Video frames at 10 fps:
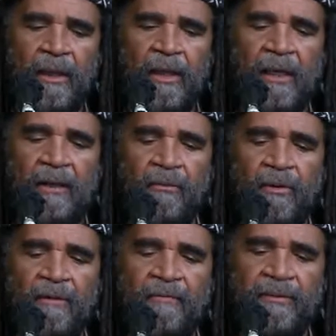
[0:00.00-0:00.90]
Eating
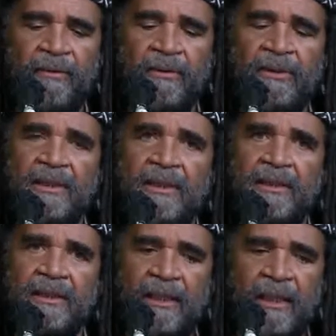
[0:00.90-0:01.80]
real foods
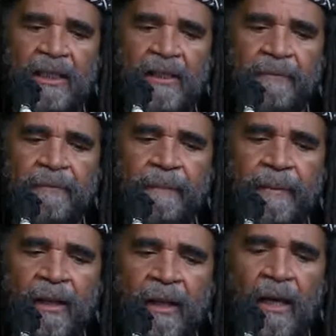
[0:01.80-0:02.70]
is key.
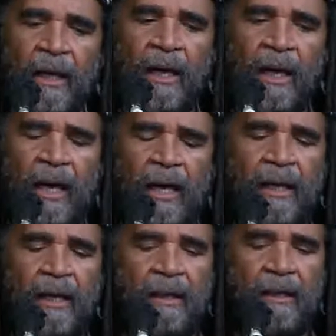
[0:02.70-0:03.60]

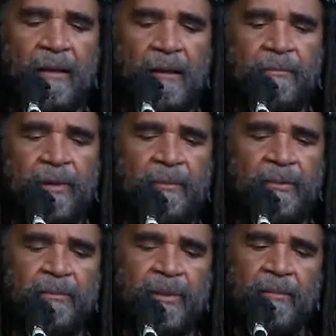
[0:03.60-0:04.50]
A
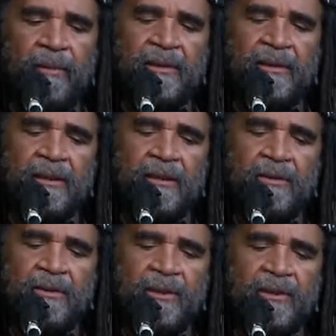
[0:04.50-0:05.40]
paper published in
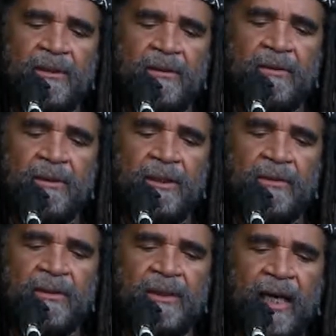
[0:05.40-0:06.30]
Nutritional
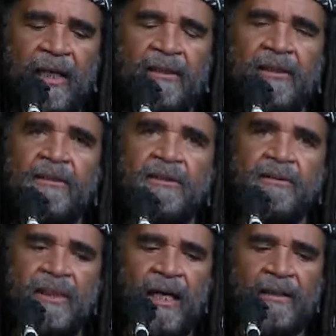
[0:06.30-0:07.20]
Neuroscience in
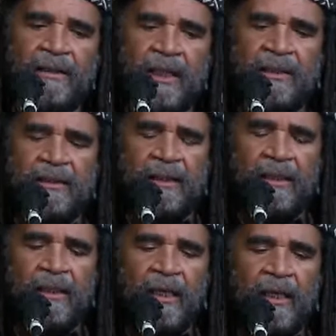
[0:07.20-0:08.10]

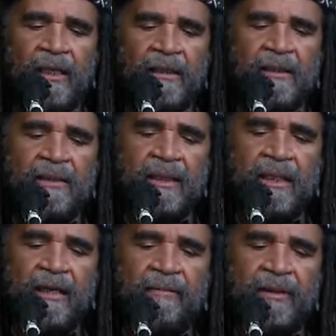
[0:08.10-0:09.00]
2018 looked at
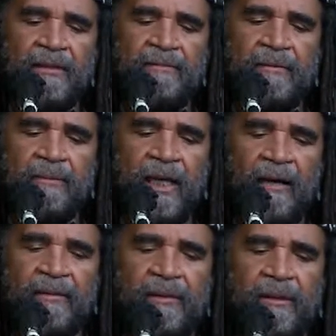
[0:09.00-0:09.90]
evidence from
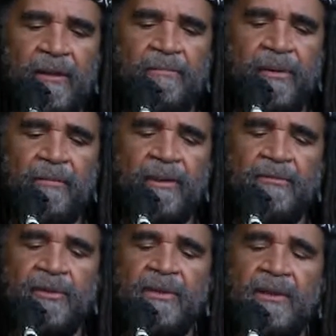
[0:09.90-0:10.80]
laboratory, published
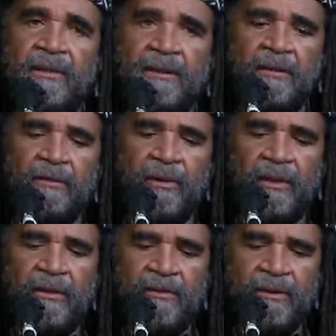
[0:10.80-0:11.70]
research, and
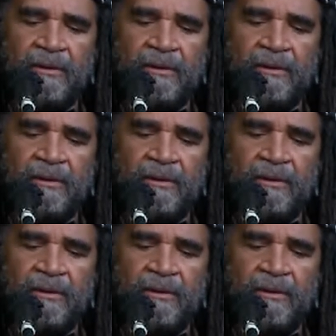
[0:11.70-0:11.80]
clinical